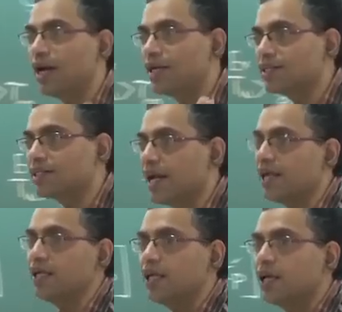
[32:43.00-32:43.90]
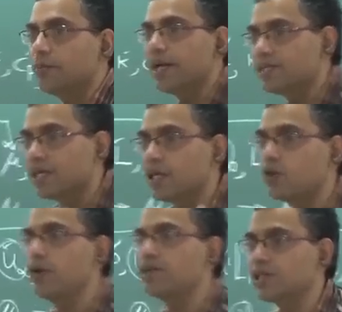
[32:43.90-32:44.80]
understand basic
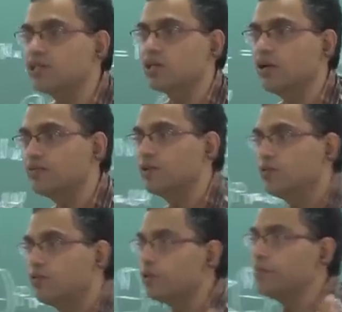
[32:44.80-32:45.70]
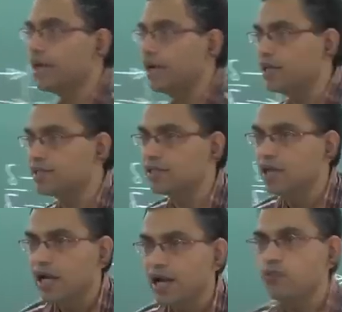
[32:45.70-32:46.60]
equations of fluid mechanics.
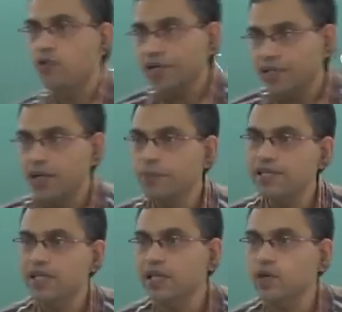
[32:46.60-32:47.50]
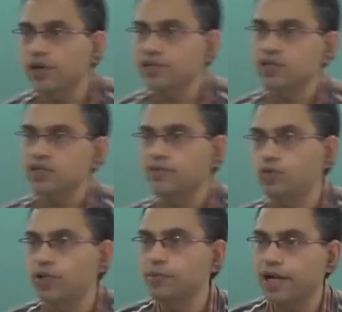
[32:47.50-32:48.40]
And what are the basic equations of
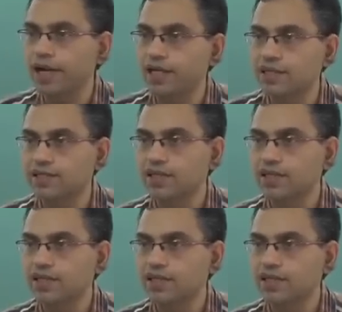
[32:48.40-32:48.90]
fluid mechanics?